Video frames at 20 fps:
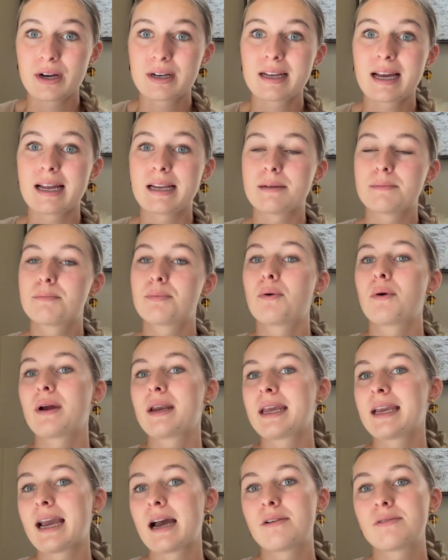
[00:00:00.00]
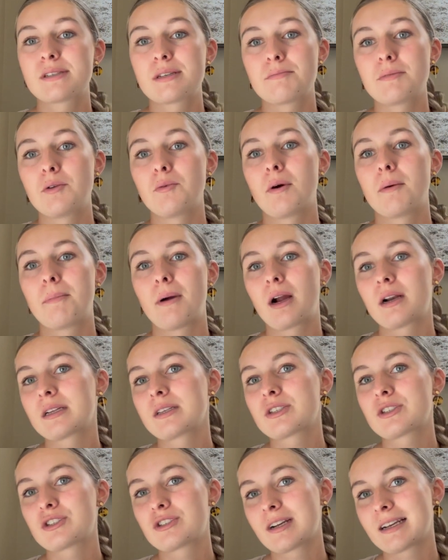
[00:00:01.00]
and pointing out to me what part
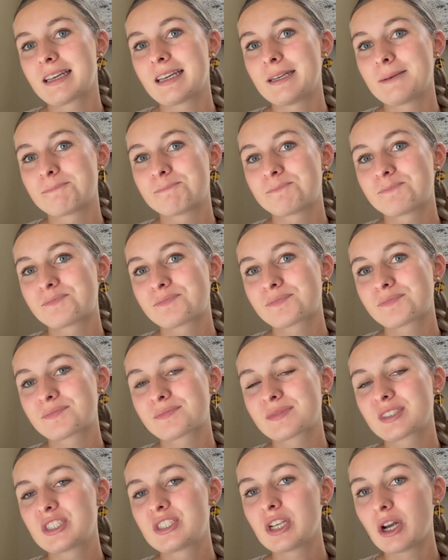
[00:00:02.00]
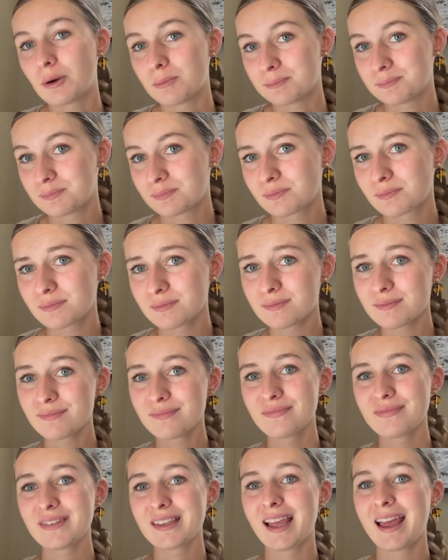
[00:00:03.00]
is tricky. So
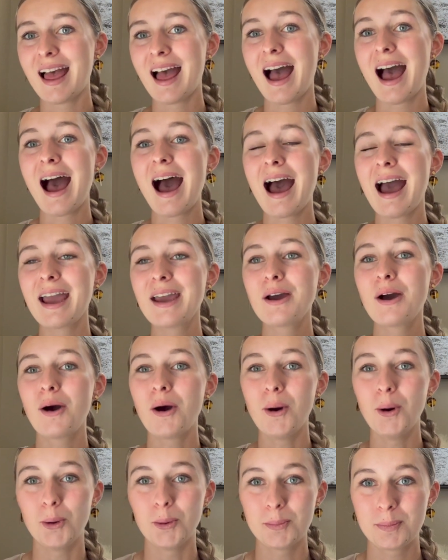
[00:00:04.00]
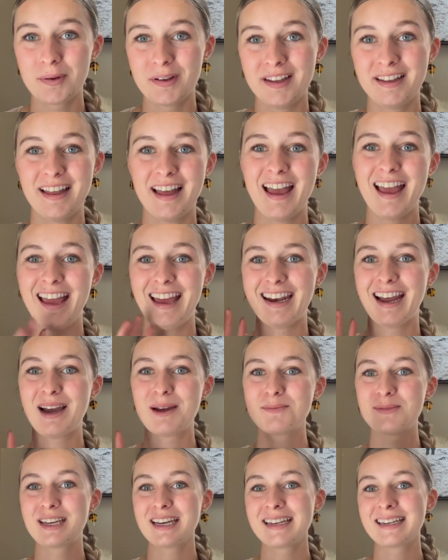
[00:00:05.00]
I hope, and
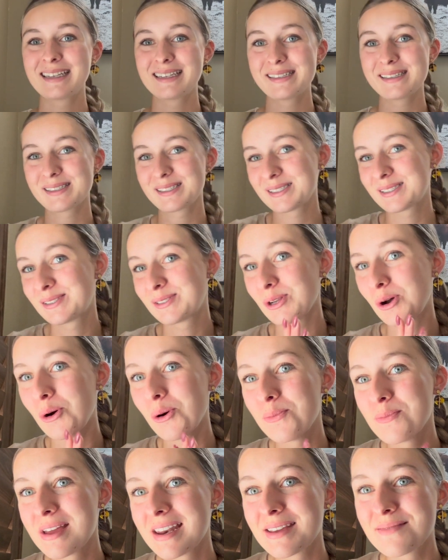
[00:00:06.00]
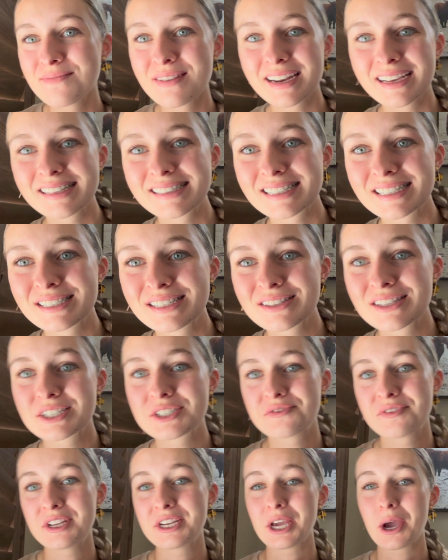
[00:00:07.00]
I'm getting so many minutes into this
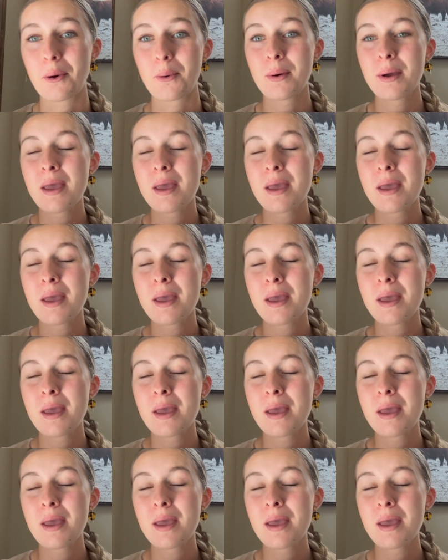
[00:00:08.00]
video,